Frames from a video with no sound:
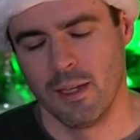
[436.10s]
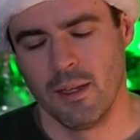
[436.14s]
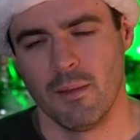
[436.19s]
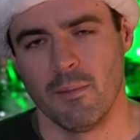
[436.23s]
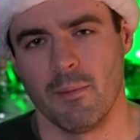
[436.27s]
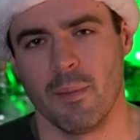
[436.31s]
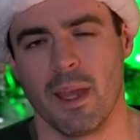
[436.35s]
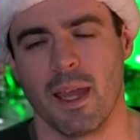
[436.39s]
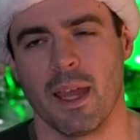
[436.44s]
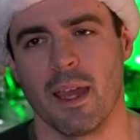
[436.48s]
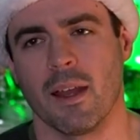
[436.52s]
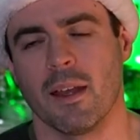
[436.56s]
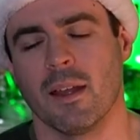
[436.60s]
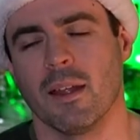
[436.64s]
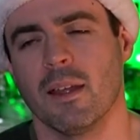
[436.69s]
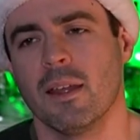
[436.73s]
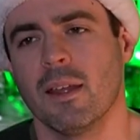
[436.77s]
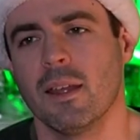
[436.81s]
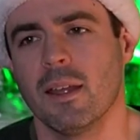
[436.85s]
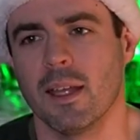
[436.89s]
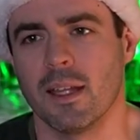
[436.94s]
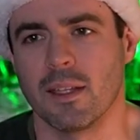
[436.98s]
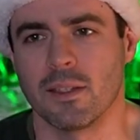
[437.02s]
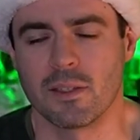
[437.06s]
man,
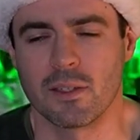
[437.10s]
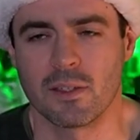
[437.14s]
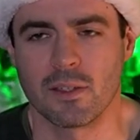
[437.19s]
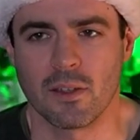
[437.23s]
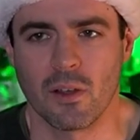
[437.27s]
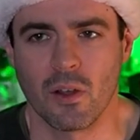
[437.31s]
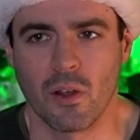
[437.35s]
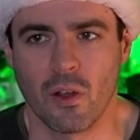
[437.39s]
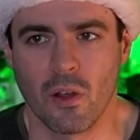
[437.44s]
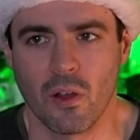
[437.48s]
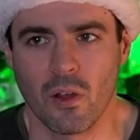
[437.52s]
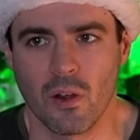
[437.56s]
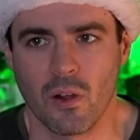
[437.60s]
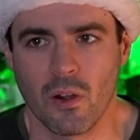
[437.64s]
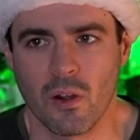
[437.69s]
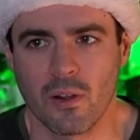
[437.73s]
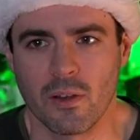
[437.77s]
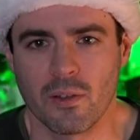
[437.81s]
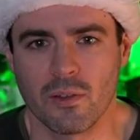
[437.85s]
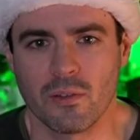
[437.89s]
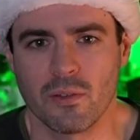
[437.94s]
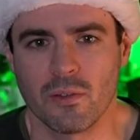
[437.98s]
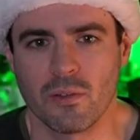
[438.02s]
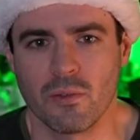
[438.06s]
it's
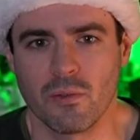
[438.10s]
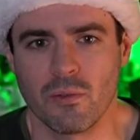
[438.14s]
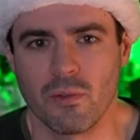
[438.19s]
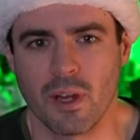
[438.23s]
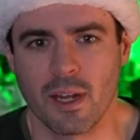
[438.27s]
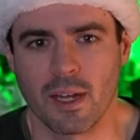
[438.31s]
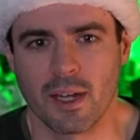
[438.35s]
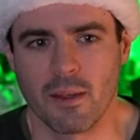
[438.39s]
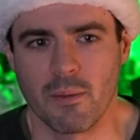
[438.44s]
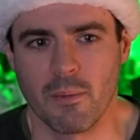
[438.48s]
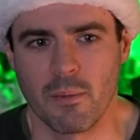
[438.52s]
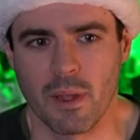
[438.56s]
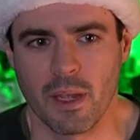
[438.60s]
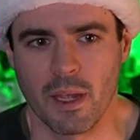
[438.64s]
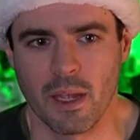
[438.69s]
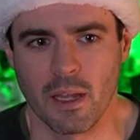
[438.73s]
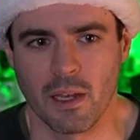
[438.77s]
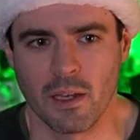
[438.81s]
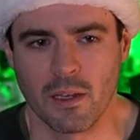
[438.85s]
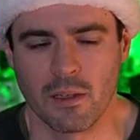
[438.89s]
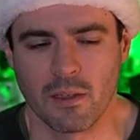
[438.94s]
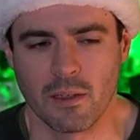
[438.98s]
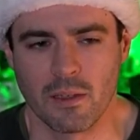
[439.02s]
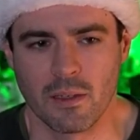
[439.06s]
hard to
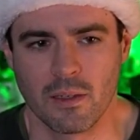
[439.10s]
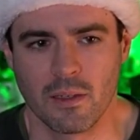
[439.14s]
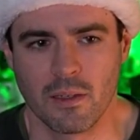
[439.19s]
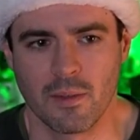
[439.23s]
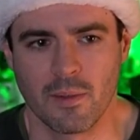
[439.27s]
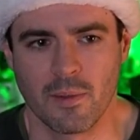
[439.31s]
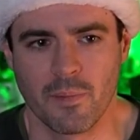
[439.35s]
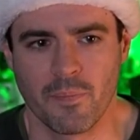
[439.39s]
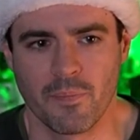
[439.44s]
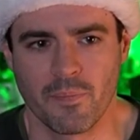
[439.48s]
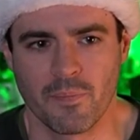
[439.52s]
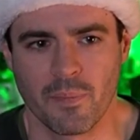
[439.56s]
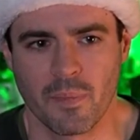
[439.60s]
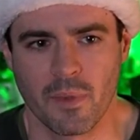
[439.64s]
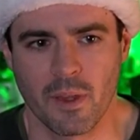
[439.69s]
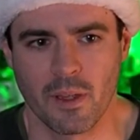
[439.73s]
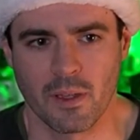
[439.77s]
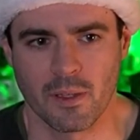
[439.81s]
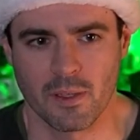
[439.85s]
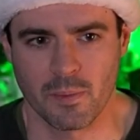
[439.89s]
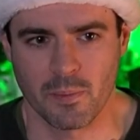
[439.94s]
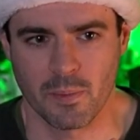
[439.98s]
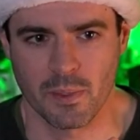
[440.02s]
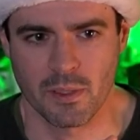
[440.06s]
recommend
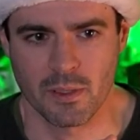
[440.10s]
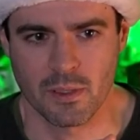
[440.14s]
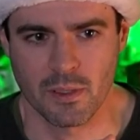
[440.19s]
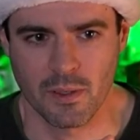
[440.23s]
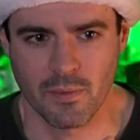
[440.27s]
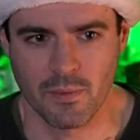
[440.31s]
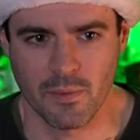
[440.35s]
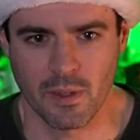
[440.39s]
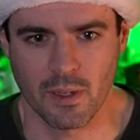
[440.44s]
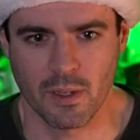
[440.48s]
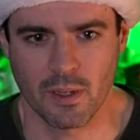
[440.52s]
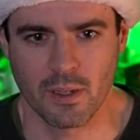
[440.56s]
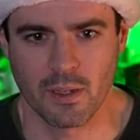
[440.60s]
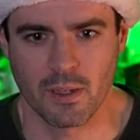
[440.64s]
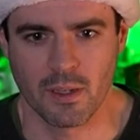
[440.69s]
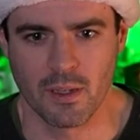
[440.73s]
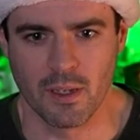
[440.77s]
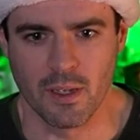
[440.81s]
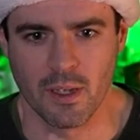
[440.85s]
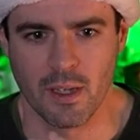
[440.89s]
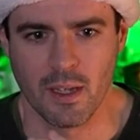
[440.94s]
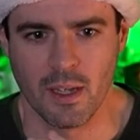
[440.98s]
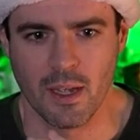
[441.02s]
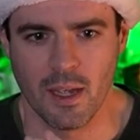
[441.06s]
a specific
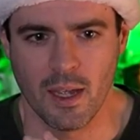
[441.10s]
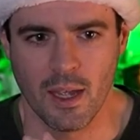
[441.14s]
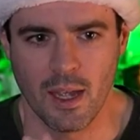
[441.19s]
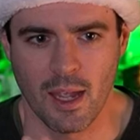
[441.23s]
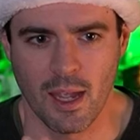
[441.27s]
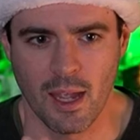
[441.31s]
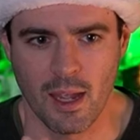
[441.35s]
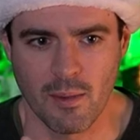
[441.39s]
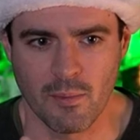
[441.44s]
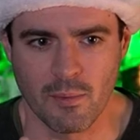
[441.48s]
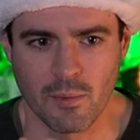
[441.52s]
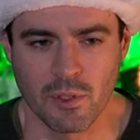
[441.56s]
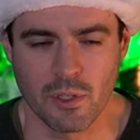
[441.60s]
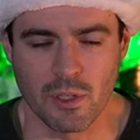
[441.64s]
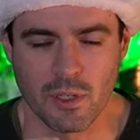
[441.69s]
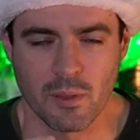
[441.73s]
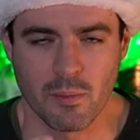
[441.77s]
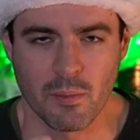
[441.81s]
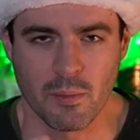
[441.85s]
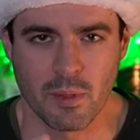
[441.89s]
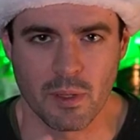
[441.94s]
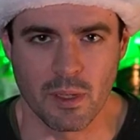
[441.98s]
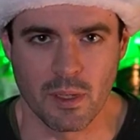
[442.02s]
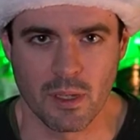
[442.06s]

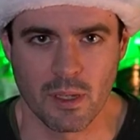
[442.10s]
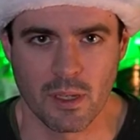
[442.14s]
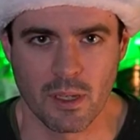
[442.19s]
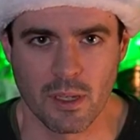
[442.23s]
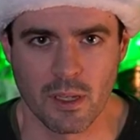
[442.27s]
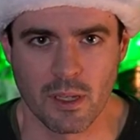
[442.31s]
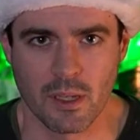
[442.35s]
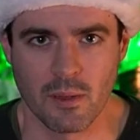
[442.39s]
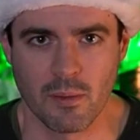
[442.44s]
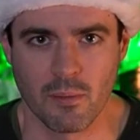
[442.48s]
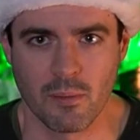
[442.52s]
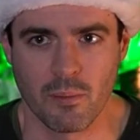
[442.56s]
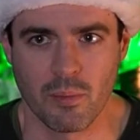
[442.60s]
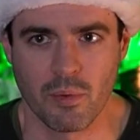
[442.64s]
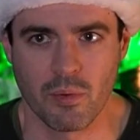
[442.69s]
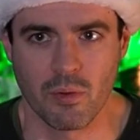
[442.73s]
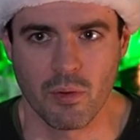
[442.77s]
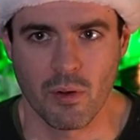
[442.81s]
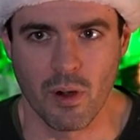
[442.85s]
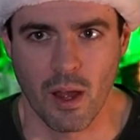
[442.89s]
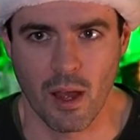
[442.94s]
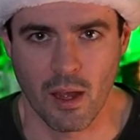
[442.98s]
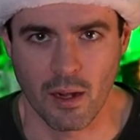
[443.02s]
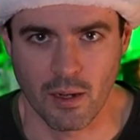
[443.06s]
MGP
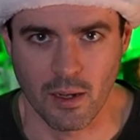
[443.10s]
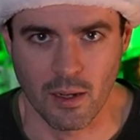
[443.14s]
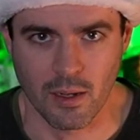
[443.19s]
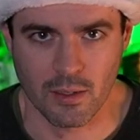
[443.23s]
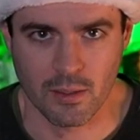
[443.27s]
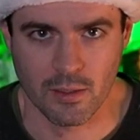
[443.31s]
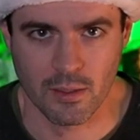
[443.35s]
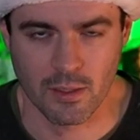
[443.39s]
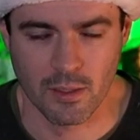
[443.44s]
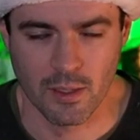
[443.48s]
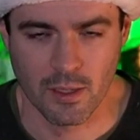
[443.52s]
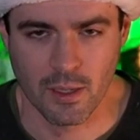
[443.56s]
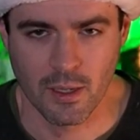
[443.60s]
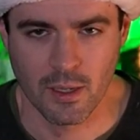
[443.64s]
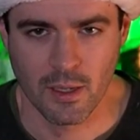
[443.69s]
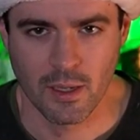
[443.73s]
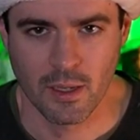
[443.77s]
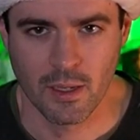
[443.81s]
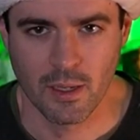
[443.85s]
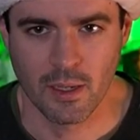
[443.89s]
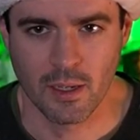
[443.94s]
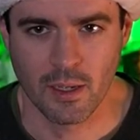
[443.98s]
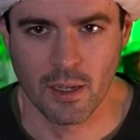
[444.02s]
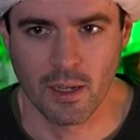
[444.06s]
product
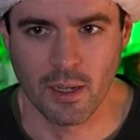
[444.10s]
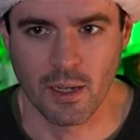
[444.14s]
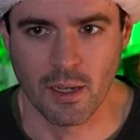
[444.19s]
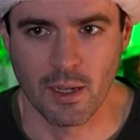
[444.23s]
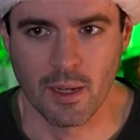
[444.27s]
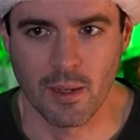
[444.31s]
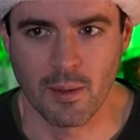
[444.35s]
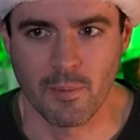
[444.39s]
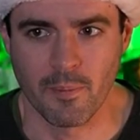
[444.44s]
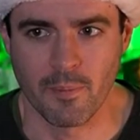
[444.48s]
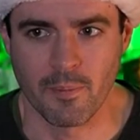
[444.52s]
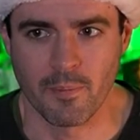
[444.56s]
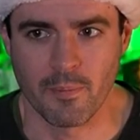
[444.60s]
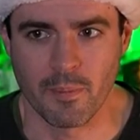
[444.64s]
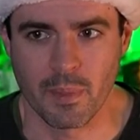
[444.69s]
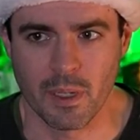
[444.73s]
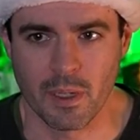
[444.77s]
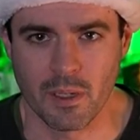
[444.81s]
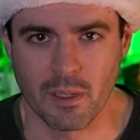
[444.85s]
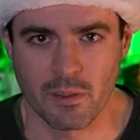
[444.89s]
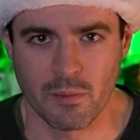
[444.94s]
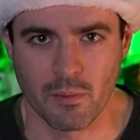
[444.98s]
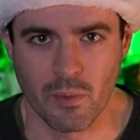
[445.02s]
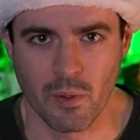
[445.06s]

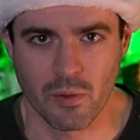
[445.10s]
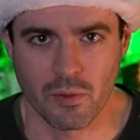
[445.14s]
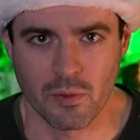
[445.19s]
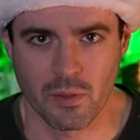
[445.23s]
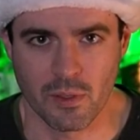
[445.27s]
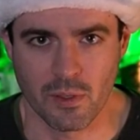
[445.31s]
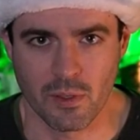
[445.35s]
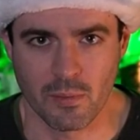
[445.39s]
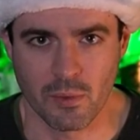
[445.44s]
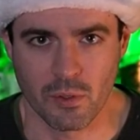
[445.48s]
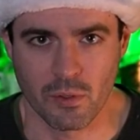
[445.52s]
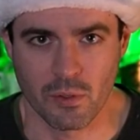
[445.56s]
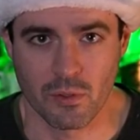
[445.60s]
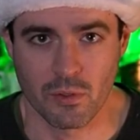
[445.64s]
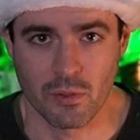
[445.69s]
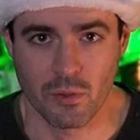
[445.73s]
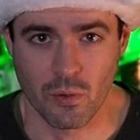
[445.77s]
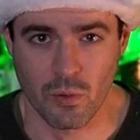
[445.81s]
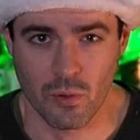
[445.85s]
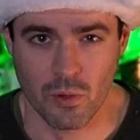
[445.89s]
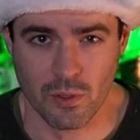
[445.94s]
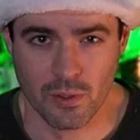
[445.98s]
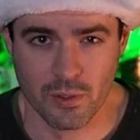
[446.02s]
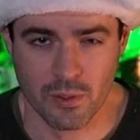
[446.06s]
because most of them are
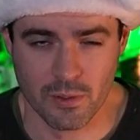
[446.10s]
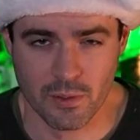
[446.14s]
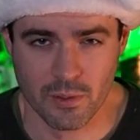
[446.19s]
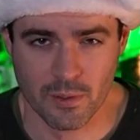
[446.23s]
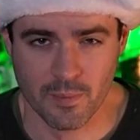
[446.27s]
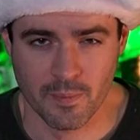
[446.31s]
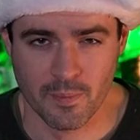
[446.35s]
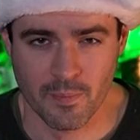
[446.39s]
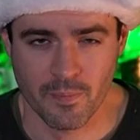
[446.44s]
sourced.